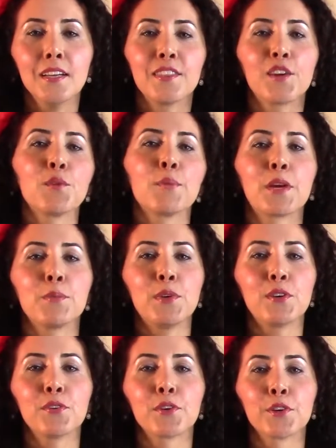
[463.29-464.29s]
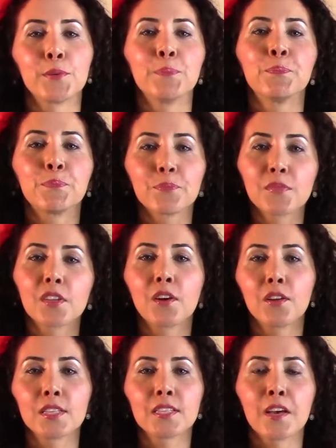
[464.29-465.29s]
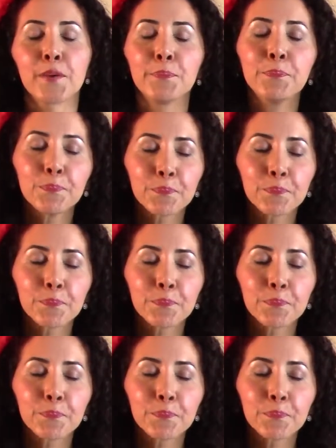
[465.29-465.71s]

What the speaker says: that remind me of her all the time.